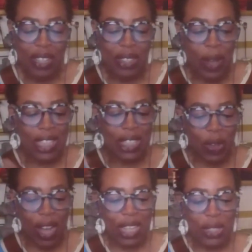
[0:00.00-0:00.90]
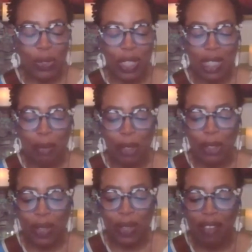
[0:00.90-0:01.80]
So I started doing
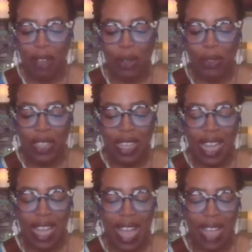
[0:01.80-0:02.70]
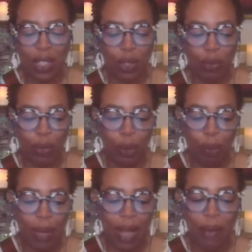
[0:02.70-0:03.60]
spiritual life coaching as a group,